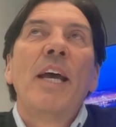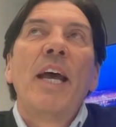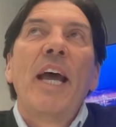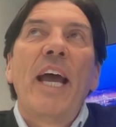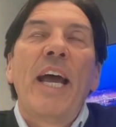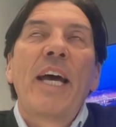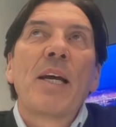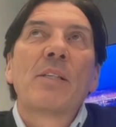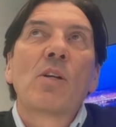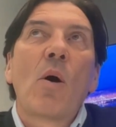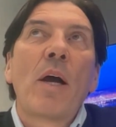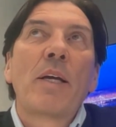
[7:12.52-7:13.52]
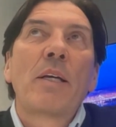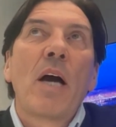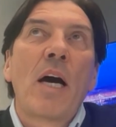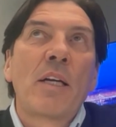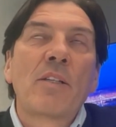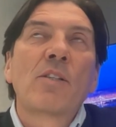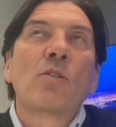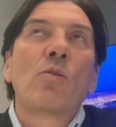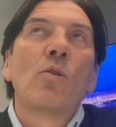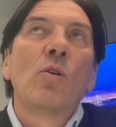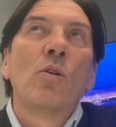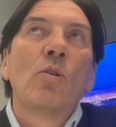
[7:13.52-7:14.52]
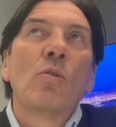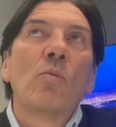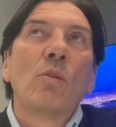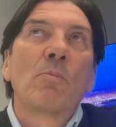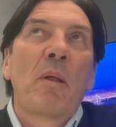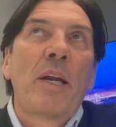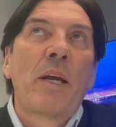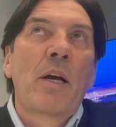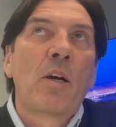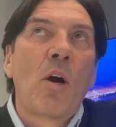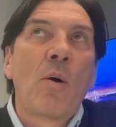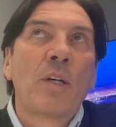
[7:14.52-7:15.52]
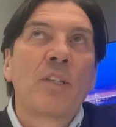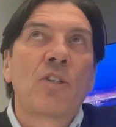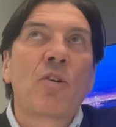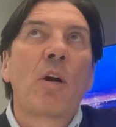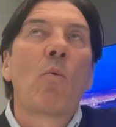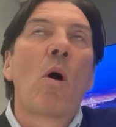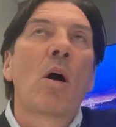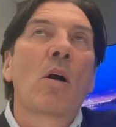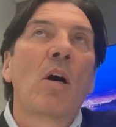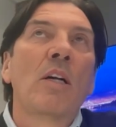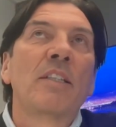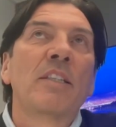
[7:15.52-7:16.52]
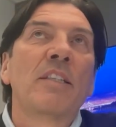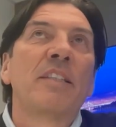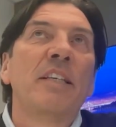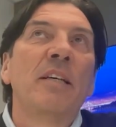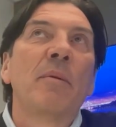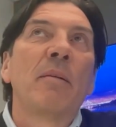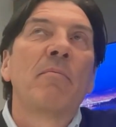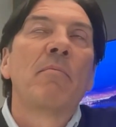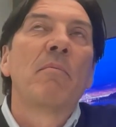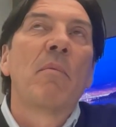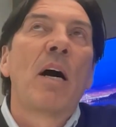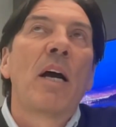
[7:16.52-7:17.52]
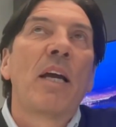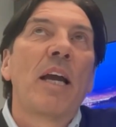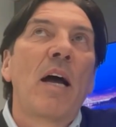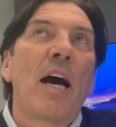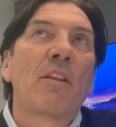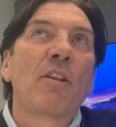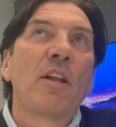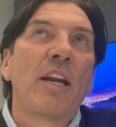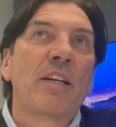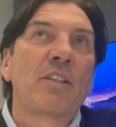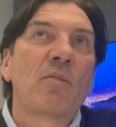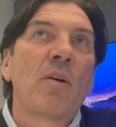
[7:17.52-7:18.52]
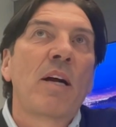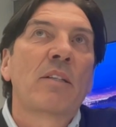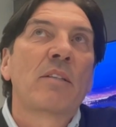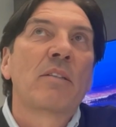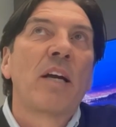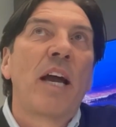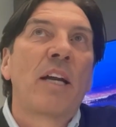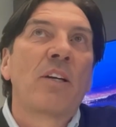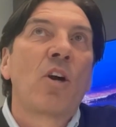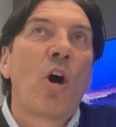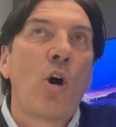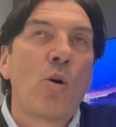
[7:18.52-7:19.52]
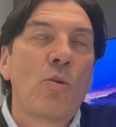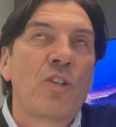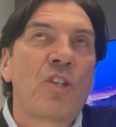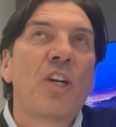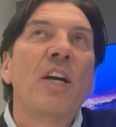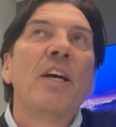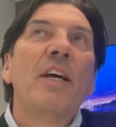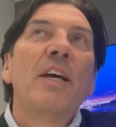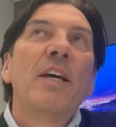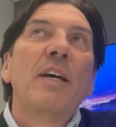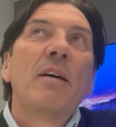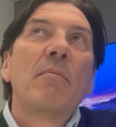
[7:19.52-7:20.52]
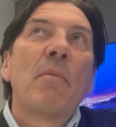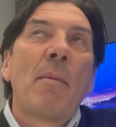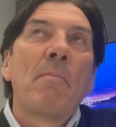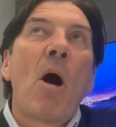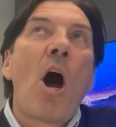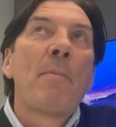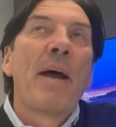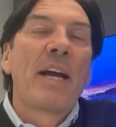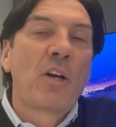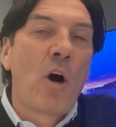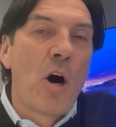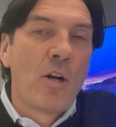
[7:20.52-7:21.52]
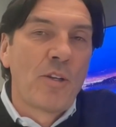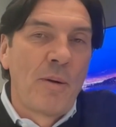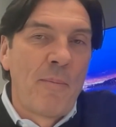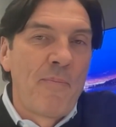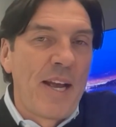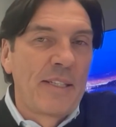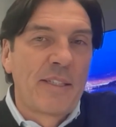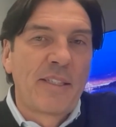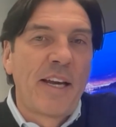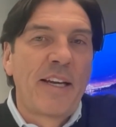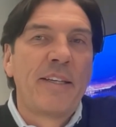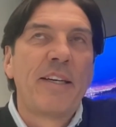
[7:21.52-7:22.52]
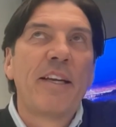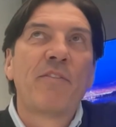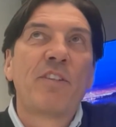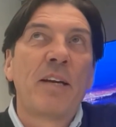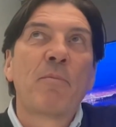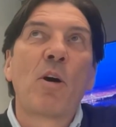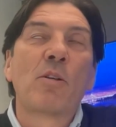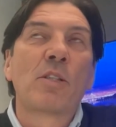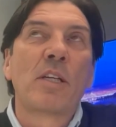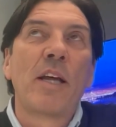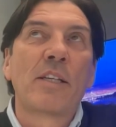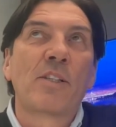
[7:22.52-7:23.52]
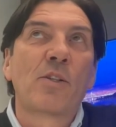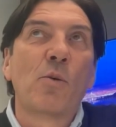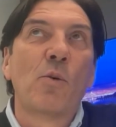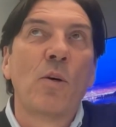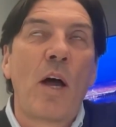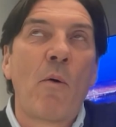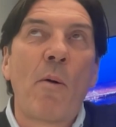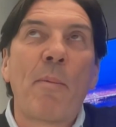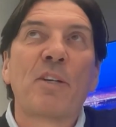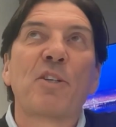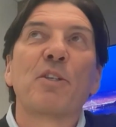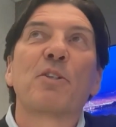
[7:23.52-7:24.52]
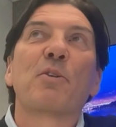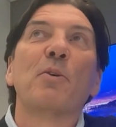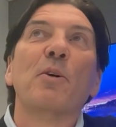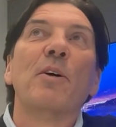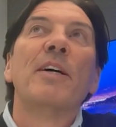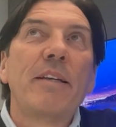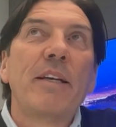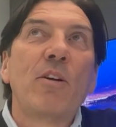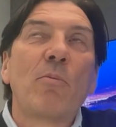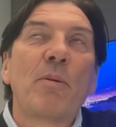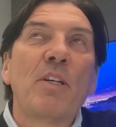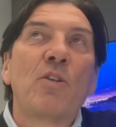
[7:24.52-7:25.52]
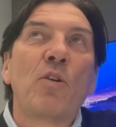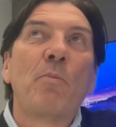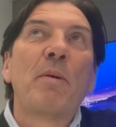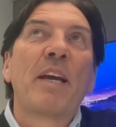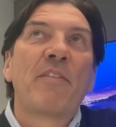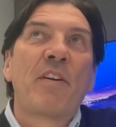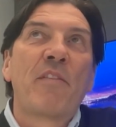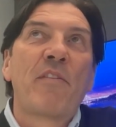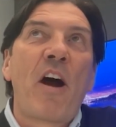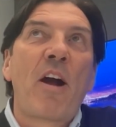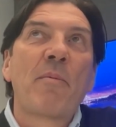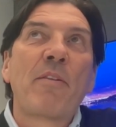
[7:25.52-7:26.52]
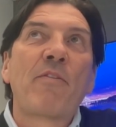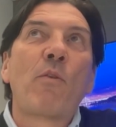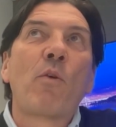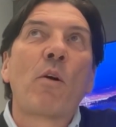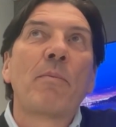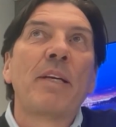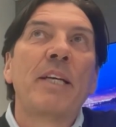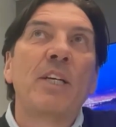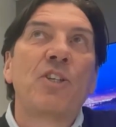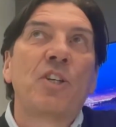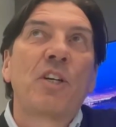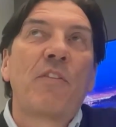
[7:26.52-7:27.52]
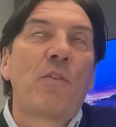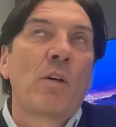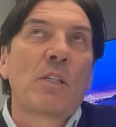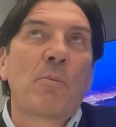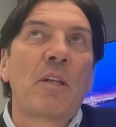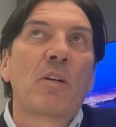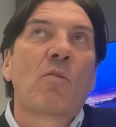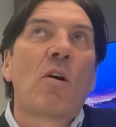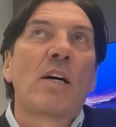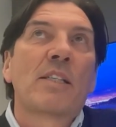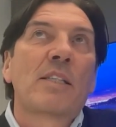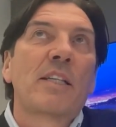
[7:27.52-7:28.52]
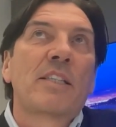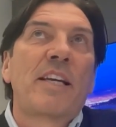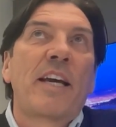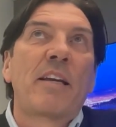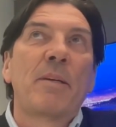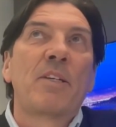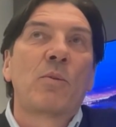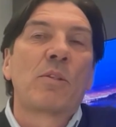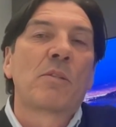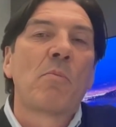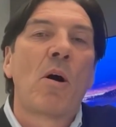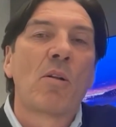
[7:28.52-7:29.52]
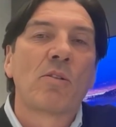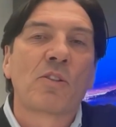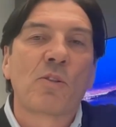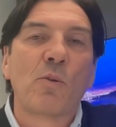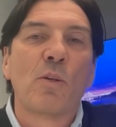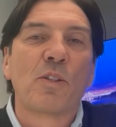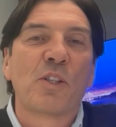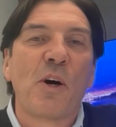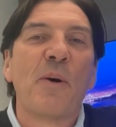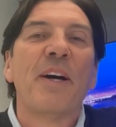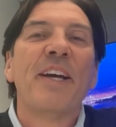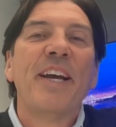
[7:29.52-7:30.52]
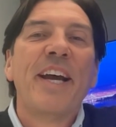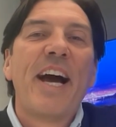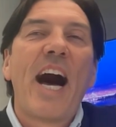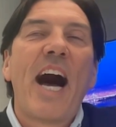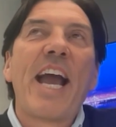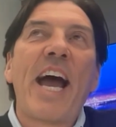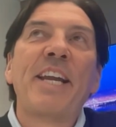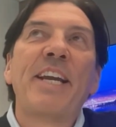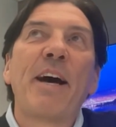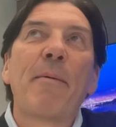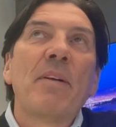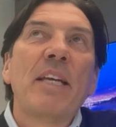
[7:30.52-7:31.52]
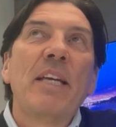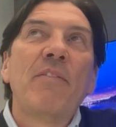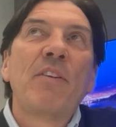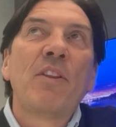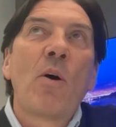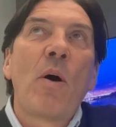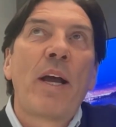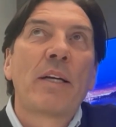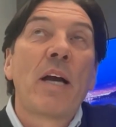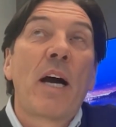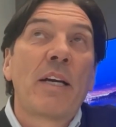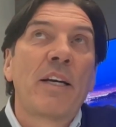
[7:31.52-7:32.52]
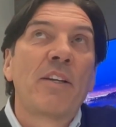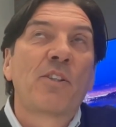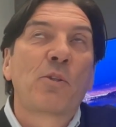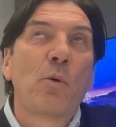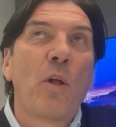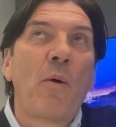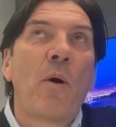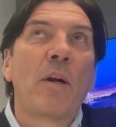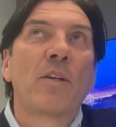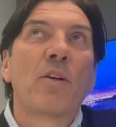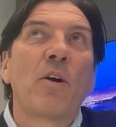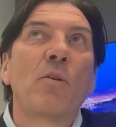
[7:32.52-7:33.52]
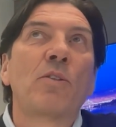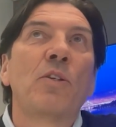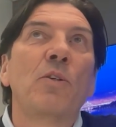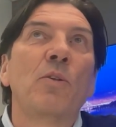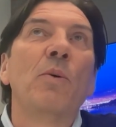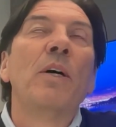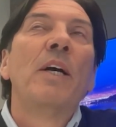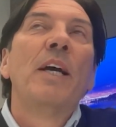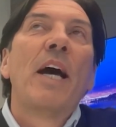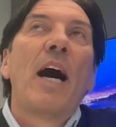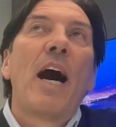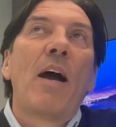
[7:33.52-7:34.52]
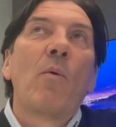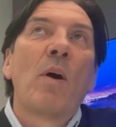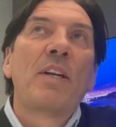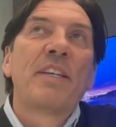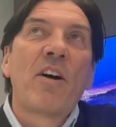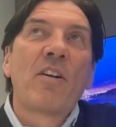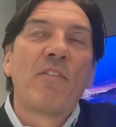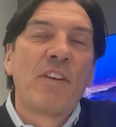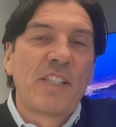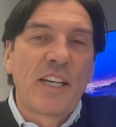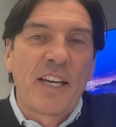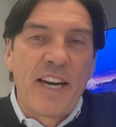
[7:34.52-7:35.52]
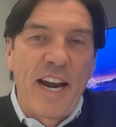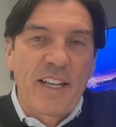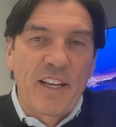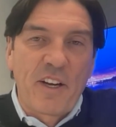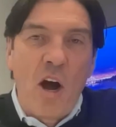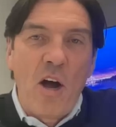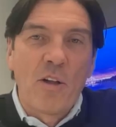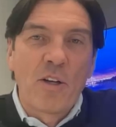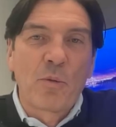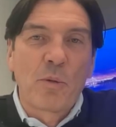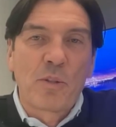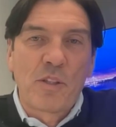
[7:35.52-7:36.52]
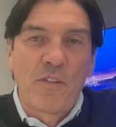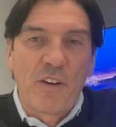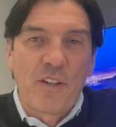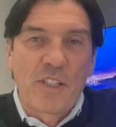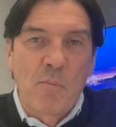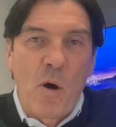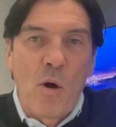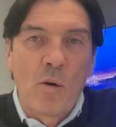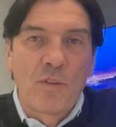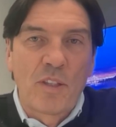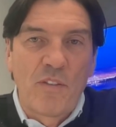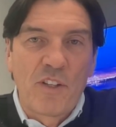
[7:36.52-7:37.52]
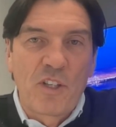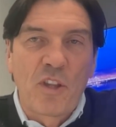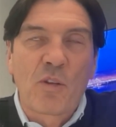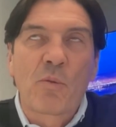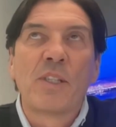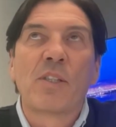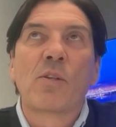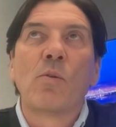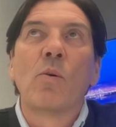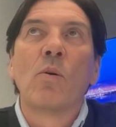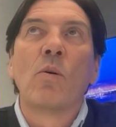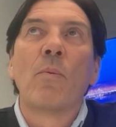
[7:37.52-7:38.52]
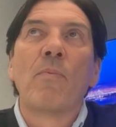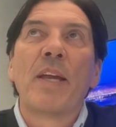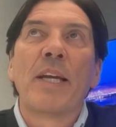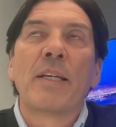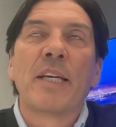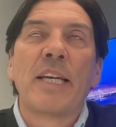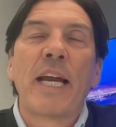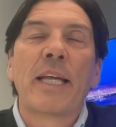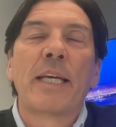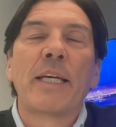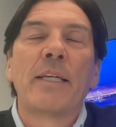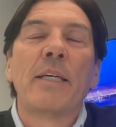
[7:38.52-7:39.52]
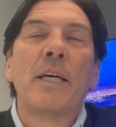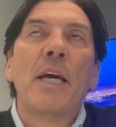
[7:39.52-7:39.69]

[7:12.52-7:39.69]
And so I got into the school, was planning on going to try to walk on to the team. And my athletic director and coach, my mom had called him and said, if Tim goes to that school, I won't mention the school, it'll be too big of an environment for him. If he wants to play lacrosse, let's get him into a smaller school. So I ended up, even though I had gotten into the school I wanted to go to, I went down to visit Connecticut College, which is a very small Division III school in Connecticut.